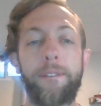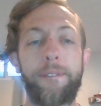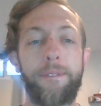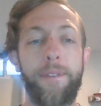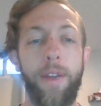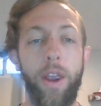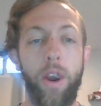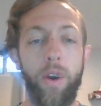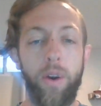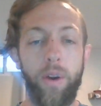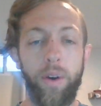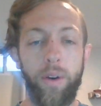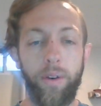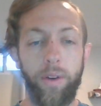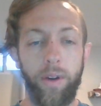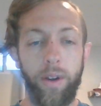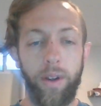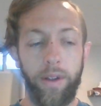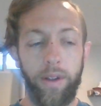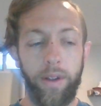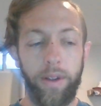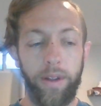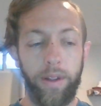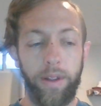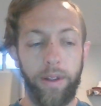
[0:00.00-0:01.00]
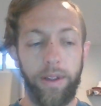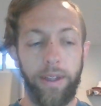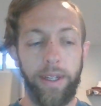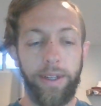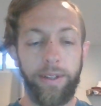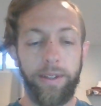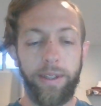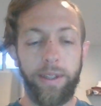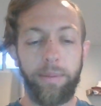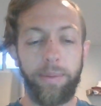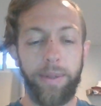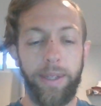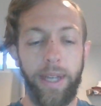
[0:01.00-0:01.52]
fairly
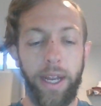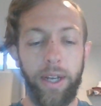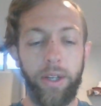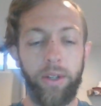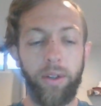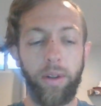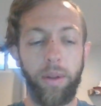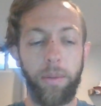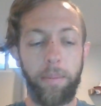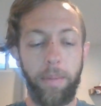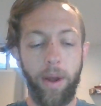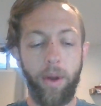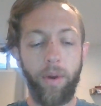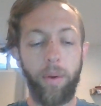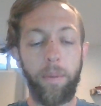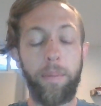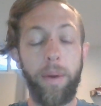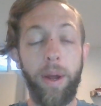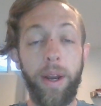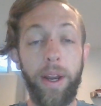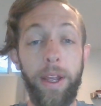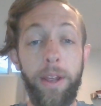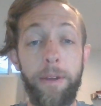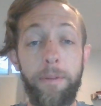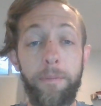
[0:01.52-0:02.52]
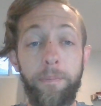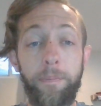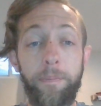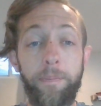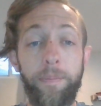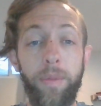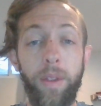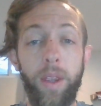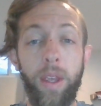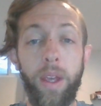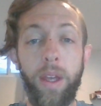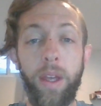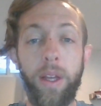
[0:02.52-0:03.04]
substantial amount of money.
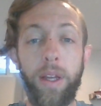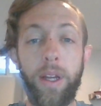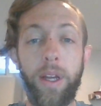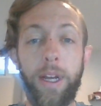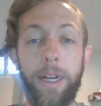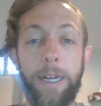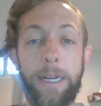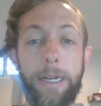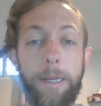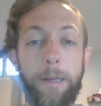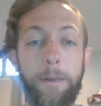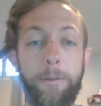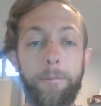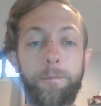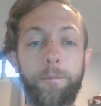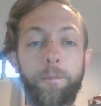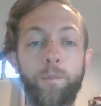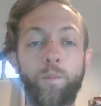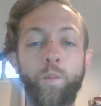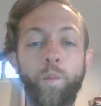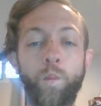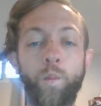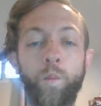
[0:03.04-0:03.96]
So